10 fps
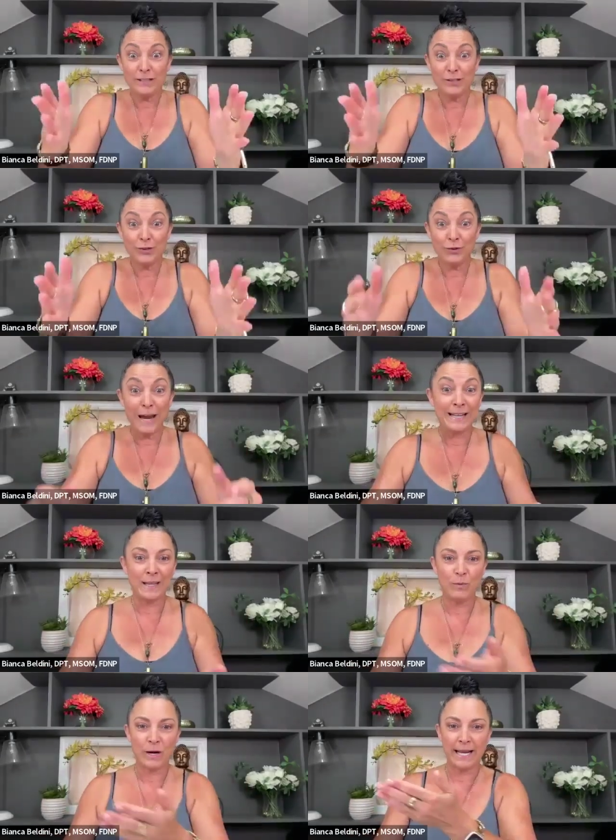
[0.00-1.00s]
oh, this is great.
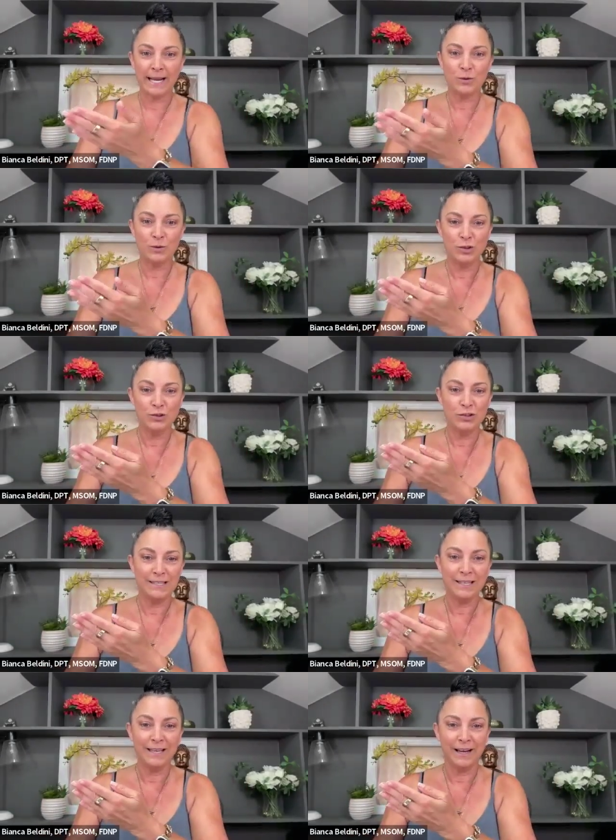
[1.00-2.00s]
And then when I get to a
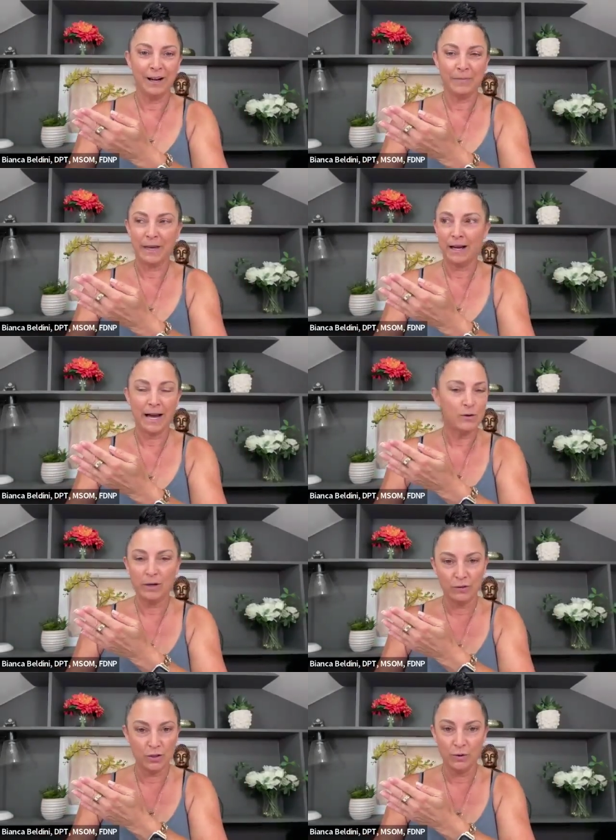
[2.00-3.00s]
UGC gig, I'm like, I
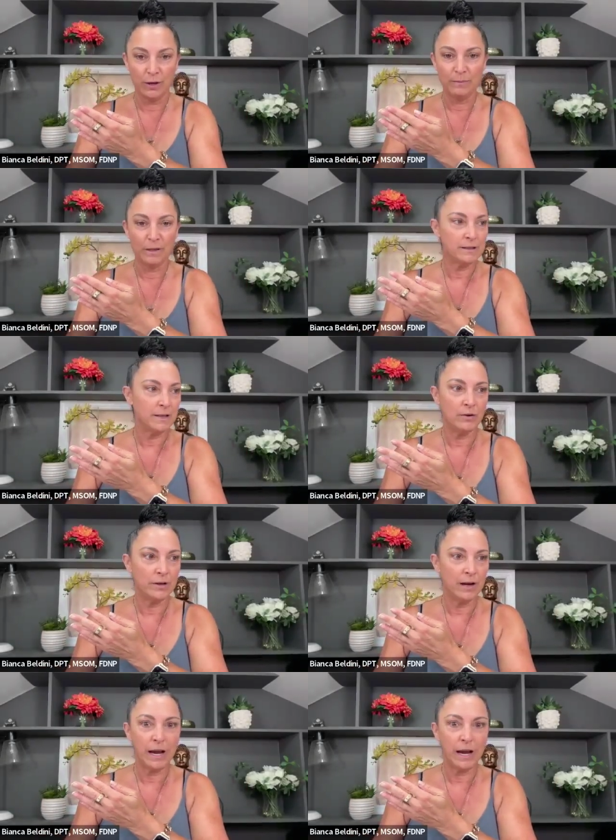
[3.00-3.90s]
don't even do it because I don't